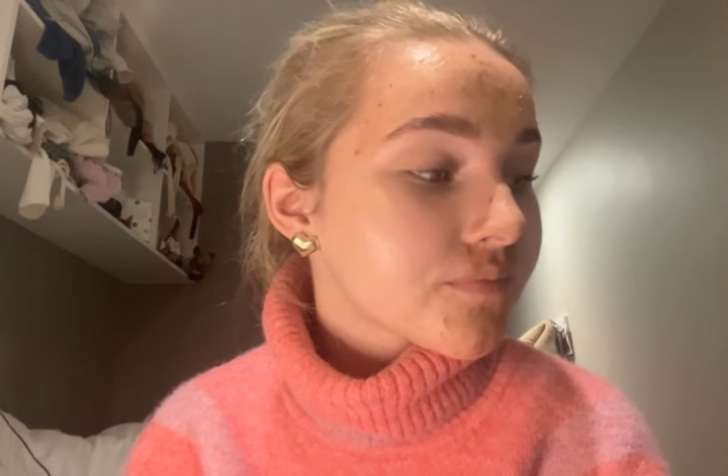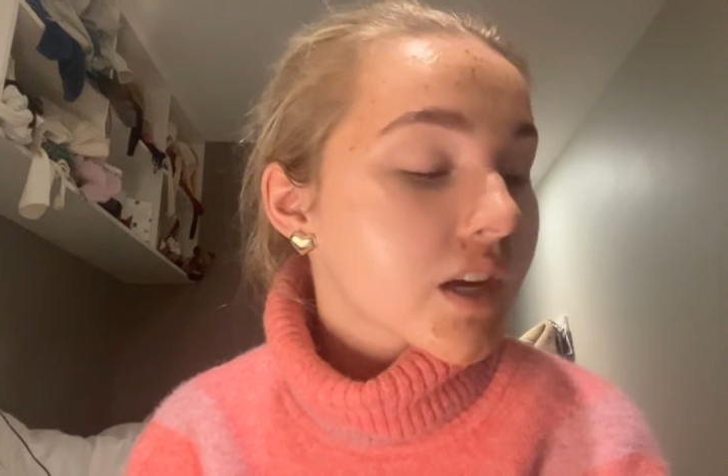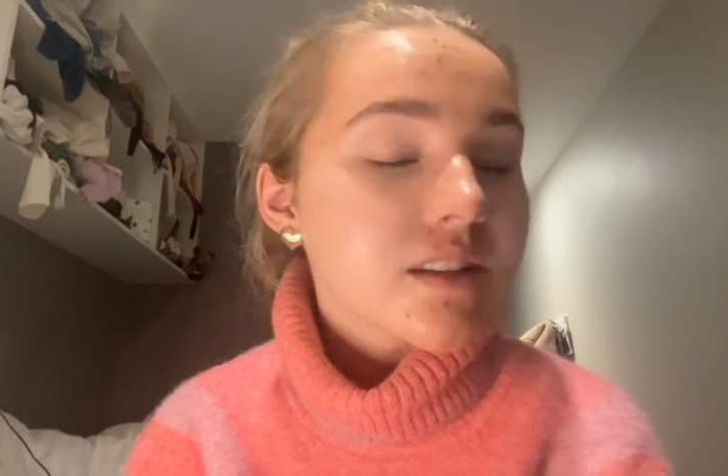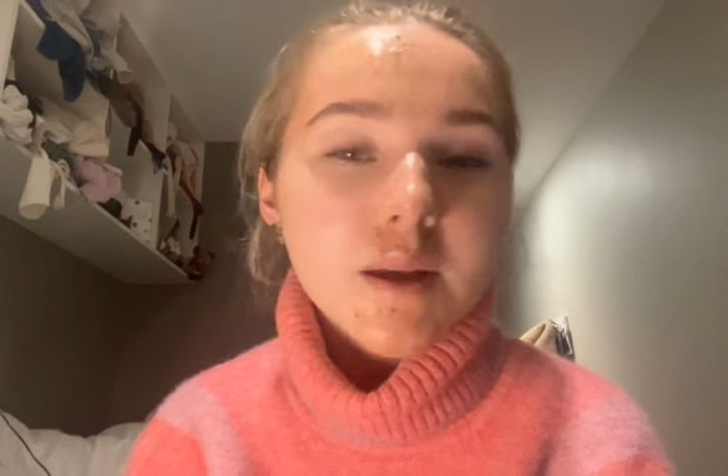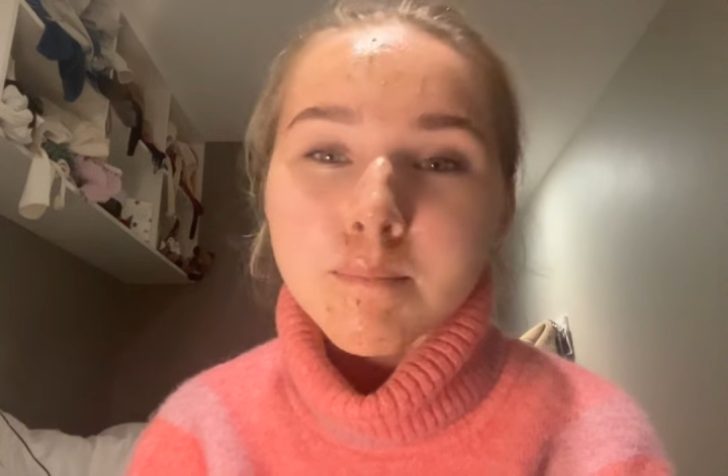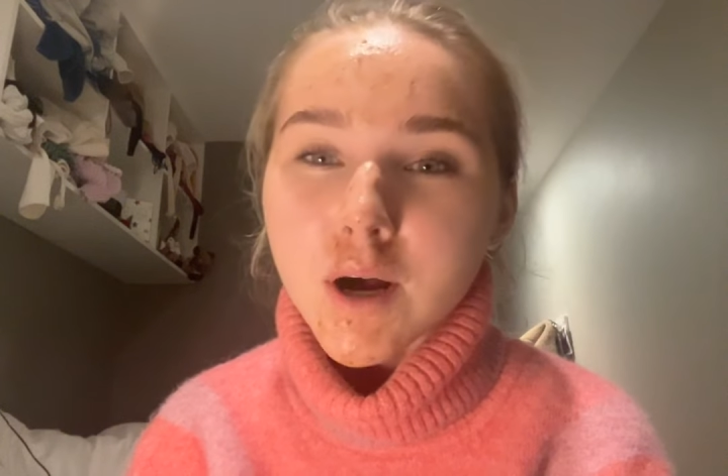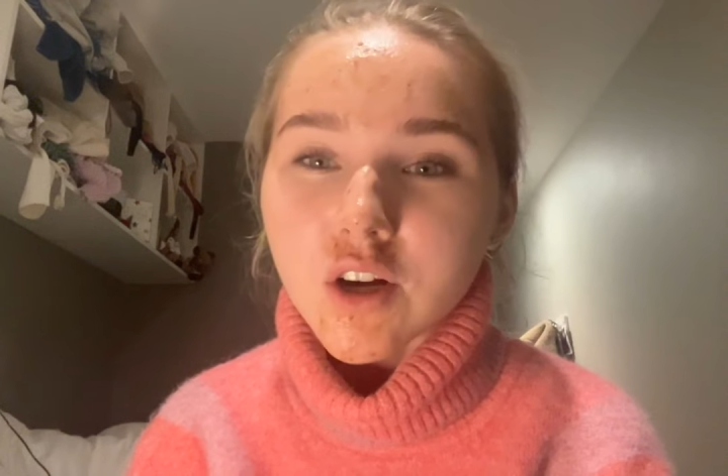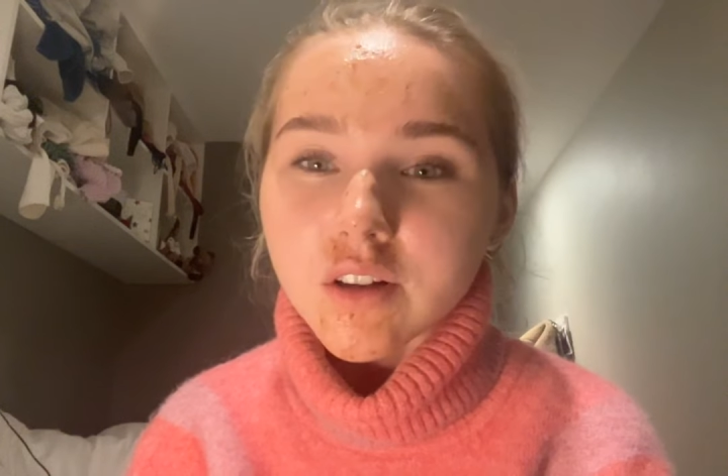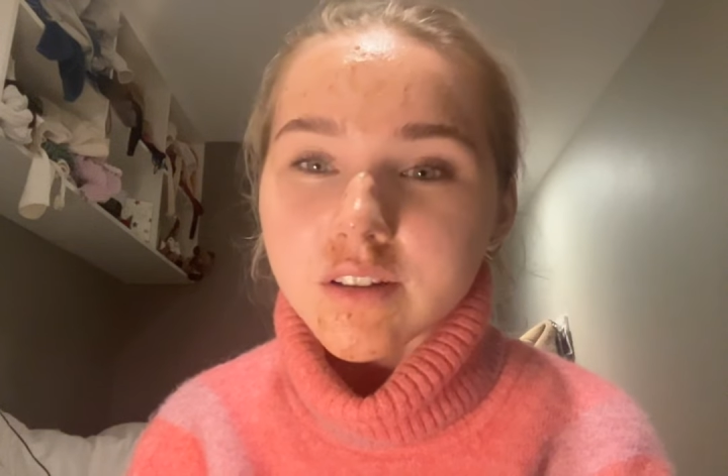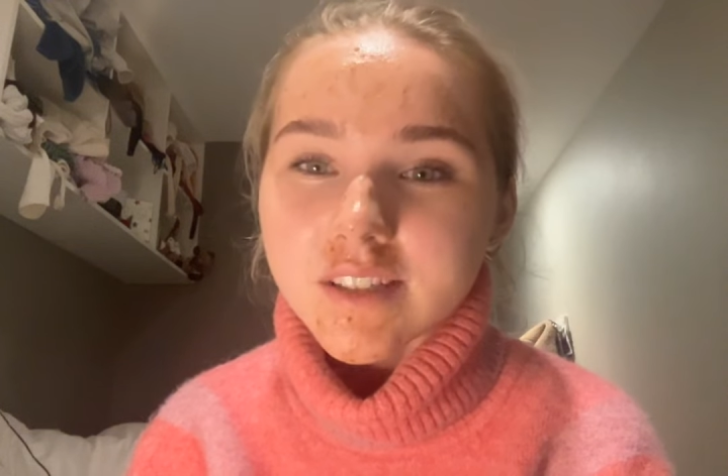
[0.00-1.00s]
It's like
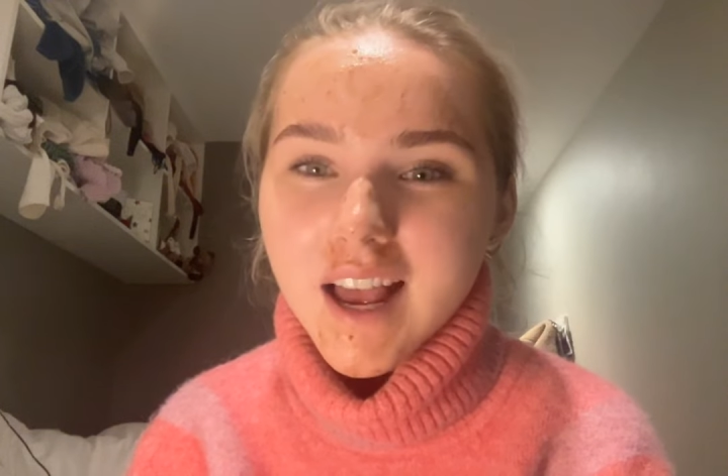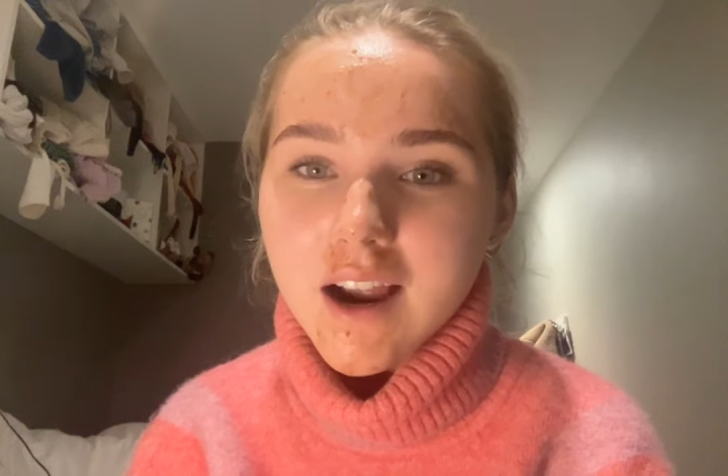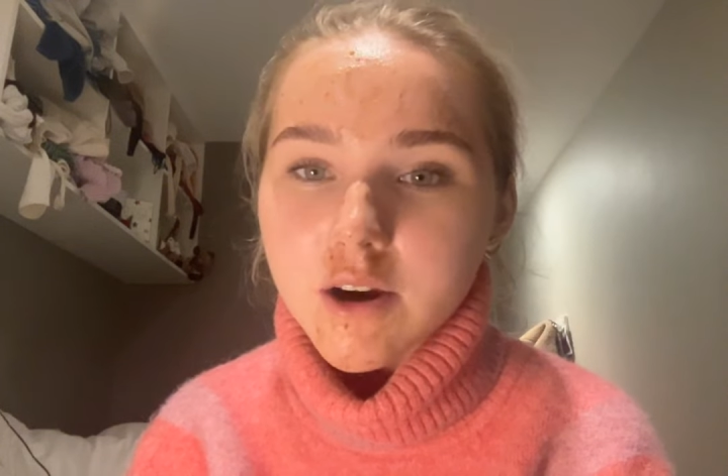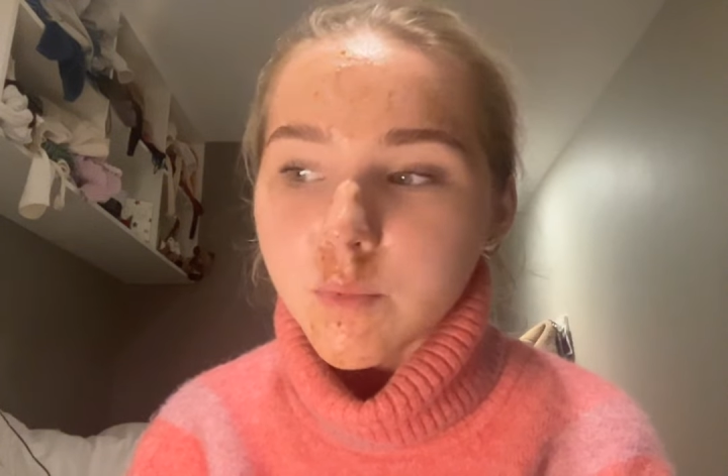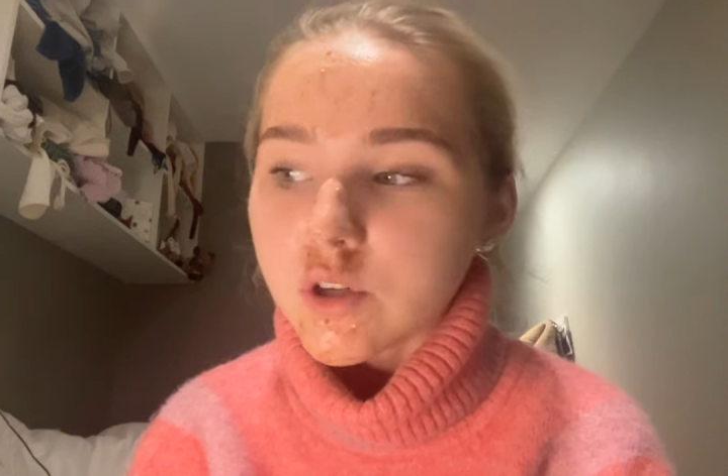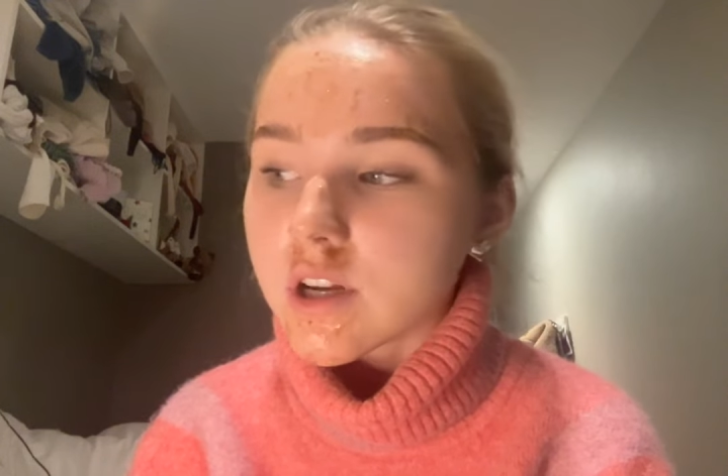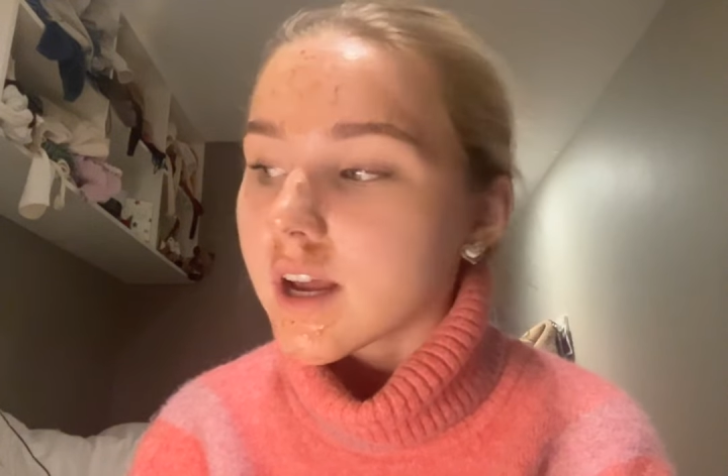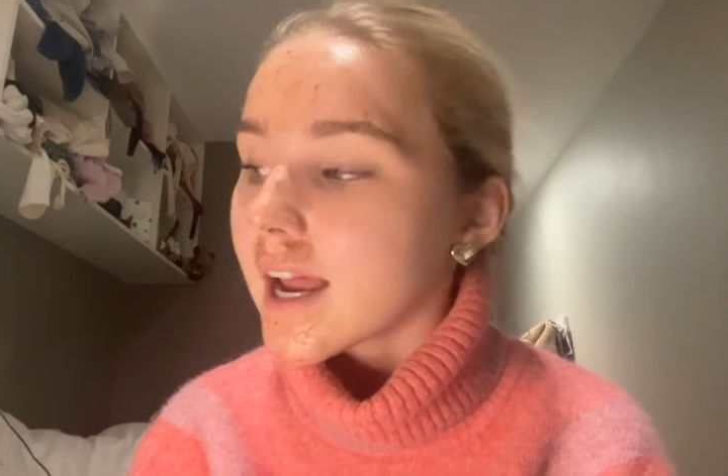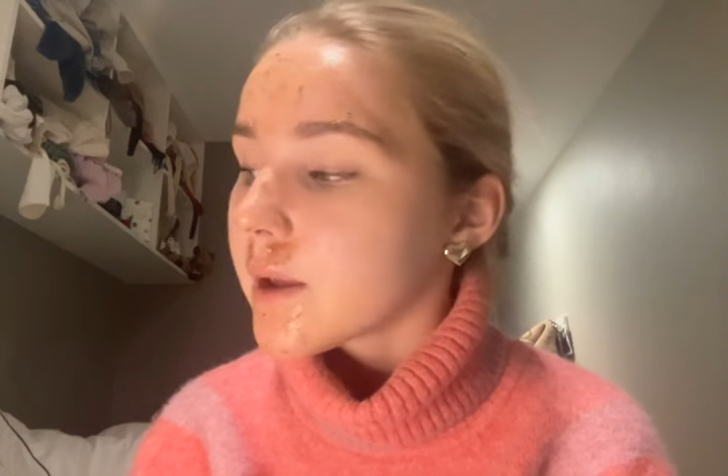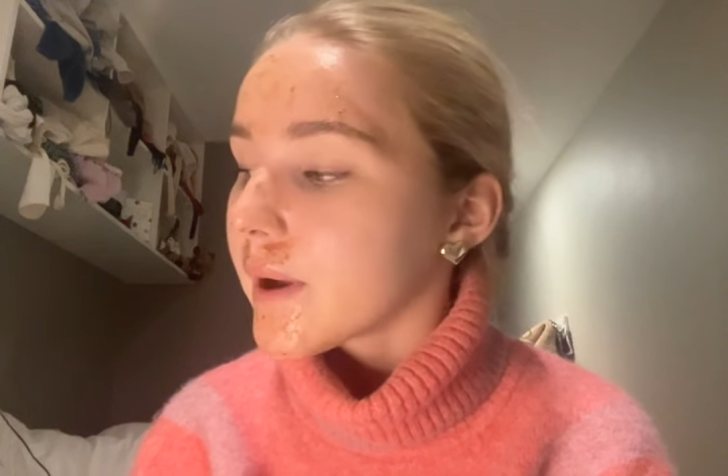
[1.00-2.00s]
Muggle. It's like Harry Potter.
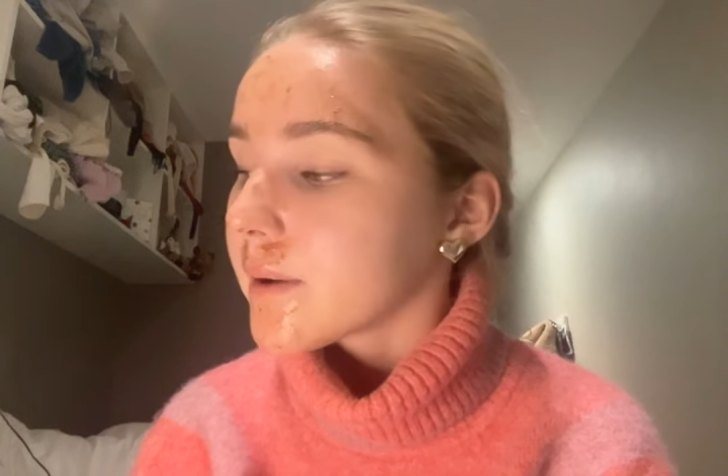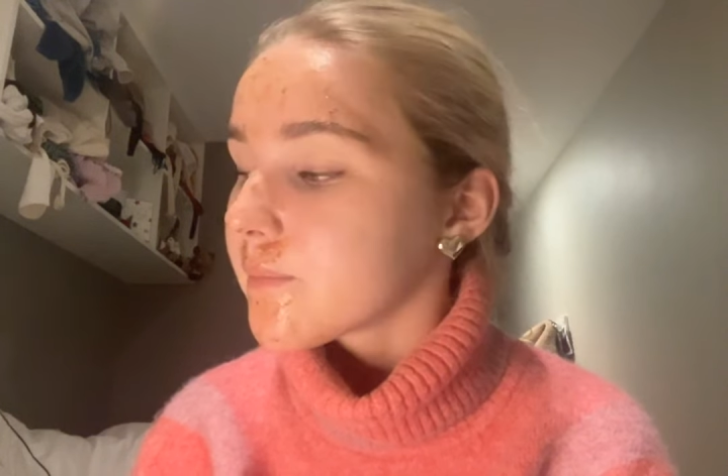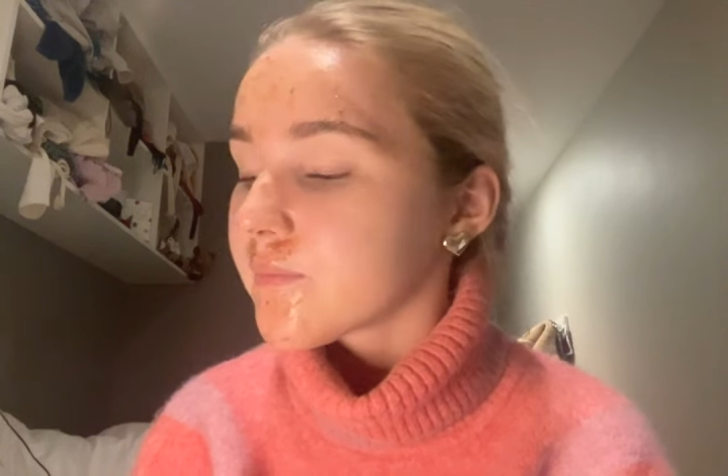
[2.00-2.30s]
Anyway,